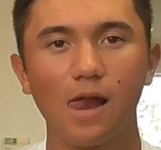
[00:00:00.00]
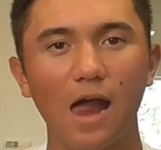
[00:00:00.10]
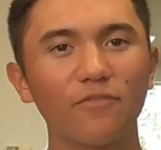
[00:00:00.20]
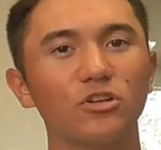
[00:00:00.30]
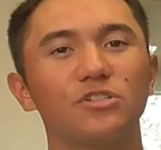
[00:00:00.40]

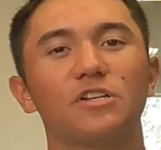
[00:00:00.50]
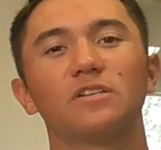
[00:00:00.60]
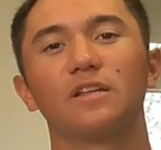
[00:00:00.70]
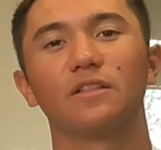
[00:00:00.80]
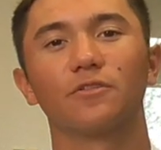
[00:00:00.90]
I have a good chance
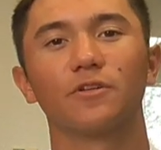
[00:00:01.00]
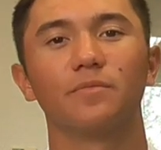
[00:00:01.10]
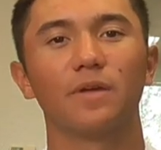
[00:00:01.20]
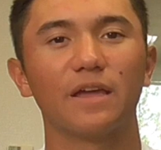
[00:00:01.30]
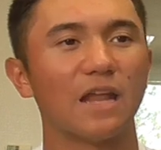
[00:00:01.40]
of hitting the
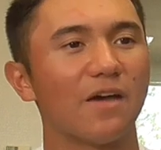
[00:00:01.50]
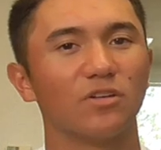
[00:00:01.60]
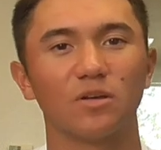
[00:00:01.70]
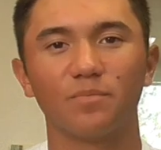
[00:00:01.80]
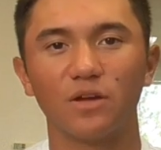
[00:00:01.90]
green and
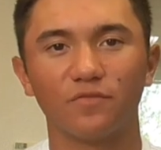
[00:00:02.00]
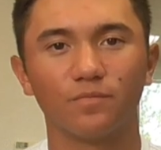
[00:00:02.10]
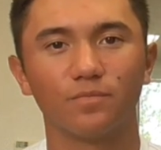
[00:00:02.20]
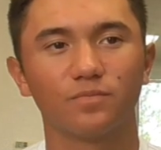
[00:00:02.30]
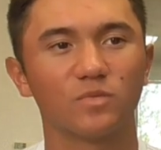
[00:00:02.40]
having a
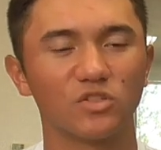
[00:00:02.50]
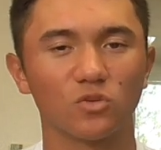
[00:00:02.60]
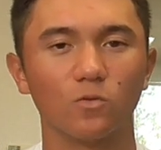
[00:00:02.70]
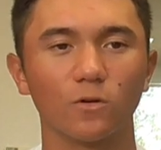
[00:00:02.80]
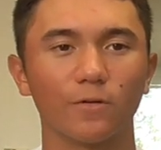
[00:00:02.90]
putt to
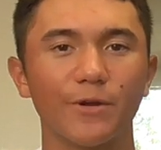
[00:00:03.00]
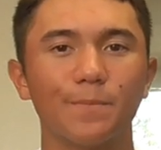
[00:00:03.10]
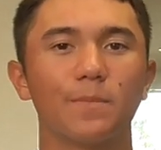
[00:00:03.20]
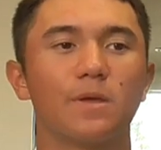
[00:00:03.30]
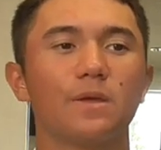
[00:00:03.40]
score, right?
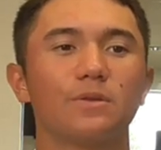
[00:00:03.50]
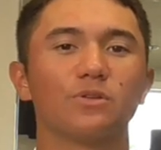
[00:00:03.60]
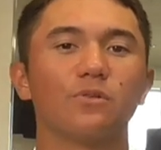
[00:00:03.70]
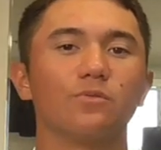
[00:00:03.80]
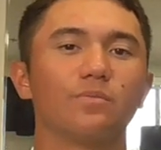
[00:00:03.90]

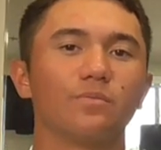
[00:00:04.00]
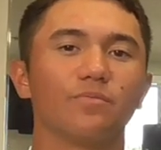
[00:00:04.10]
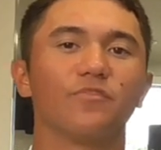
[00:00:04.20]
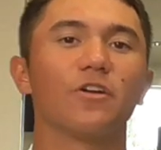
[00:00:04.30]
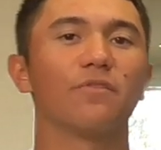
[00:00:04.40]
So
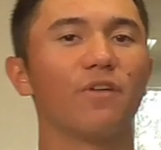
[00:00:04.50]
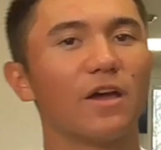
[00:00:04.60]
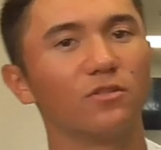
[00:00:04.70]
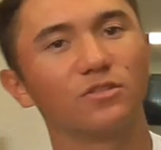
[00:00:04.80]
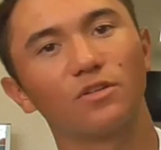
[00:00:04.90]
very vital.